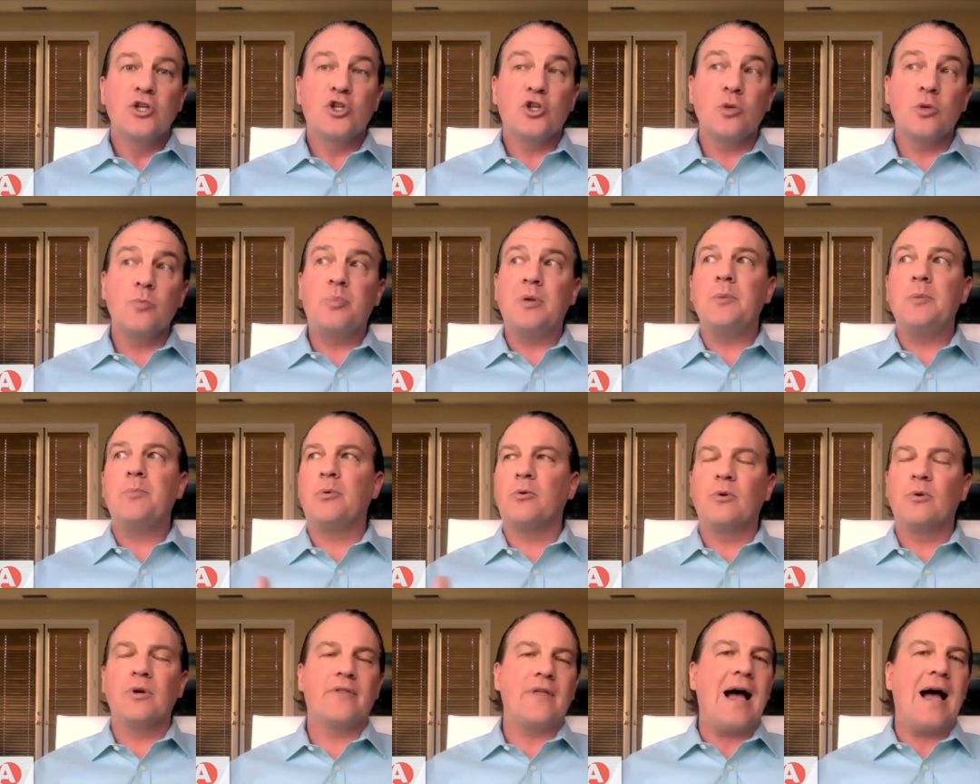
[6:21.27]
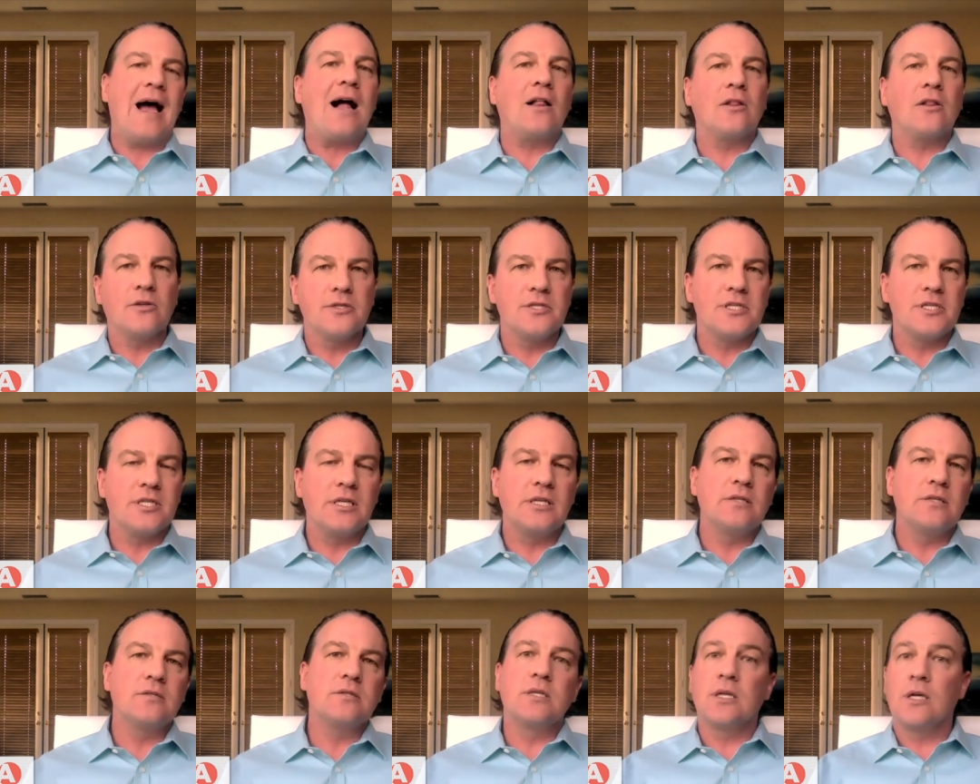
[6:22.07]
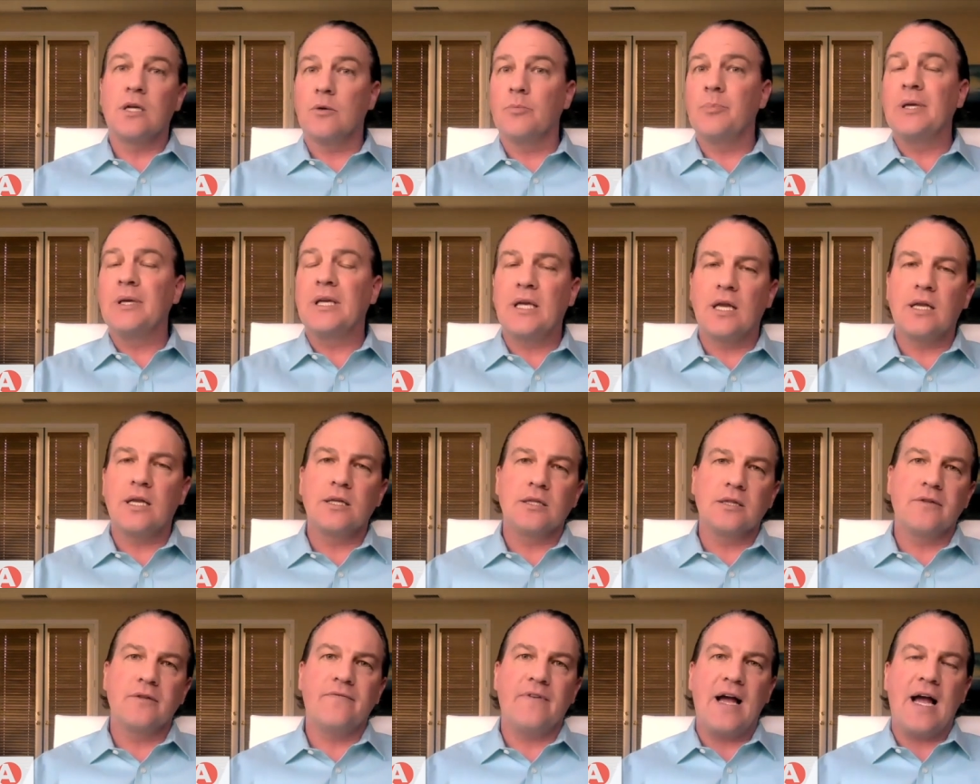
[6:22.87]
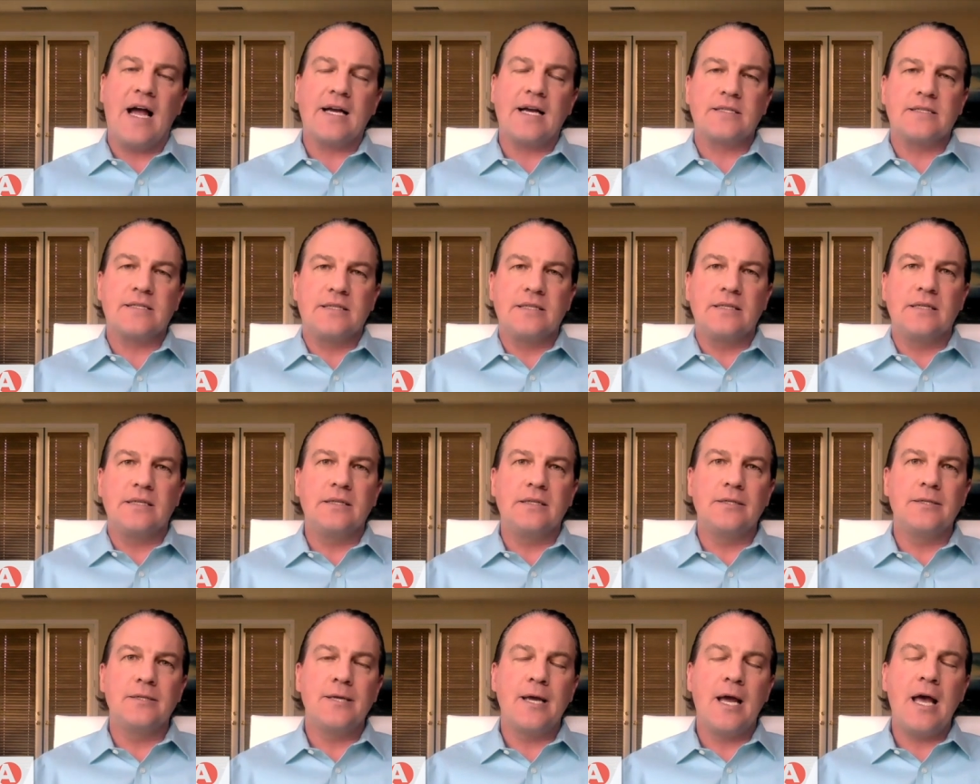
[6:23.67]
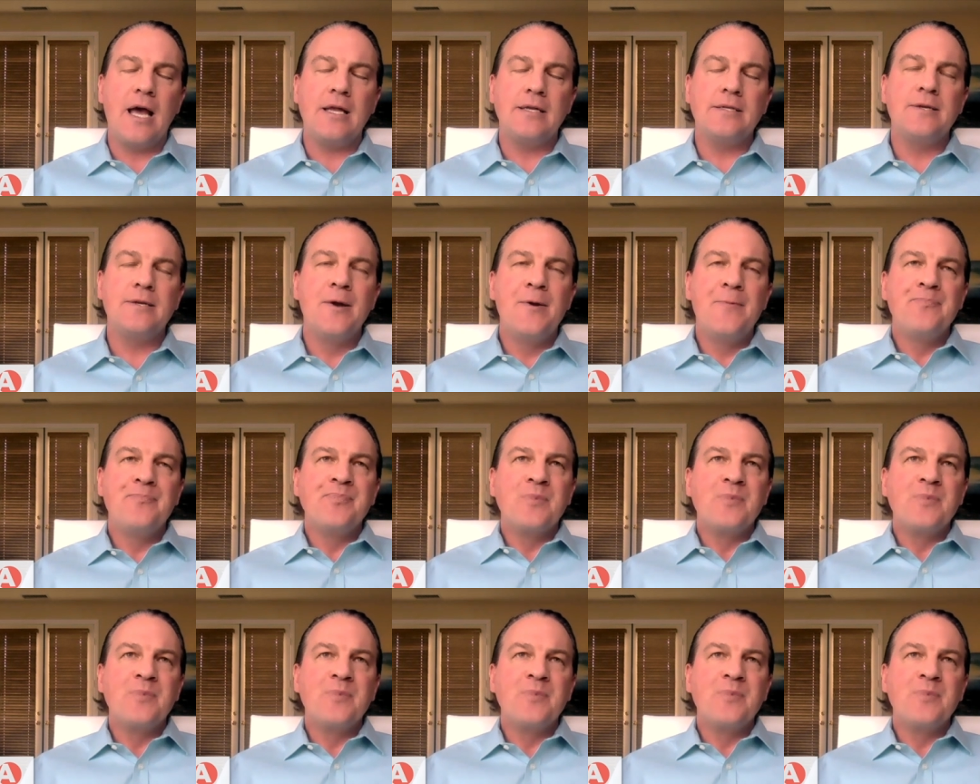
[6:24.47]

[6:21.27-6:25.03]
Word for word: Should people with allergies, you know, be getting the vaccine? And